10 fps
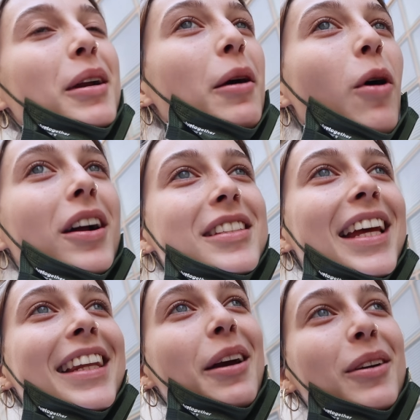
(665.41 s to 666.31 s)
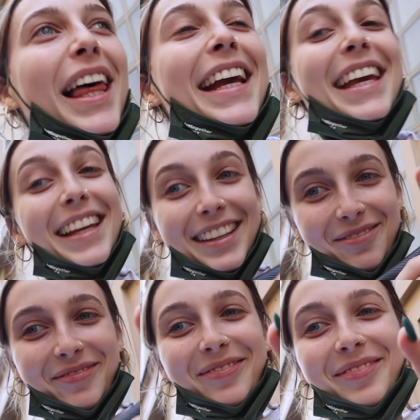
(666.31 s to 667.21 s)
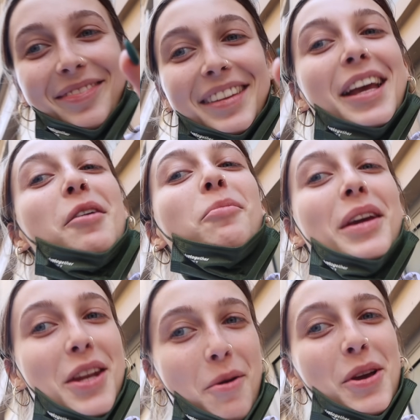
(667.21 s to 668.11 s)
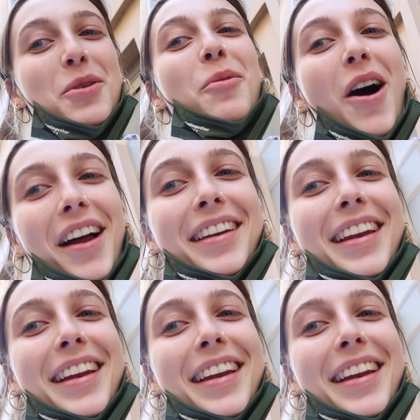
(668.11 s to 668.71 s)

When I walked in, they were like, we know what you want.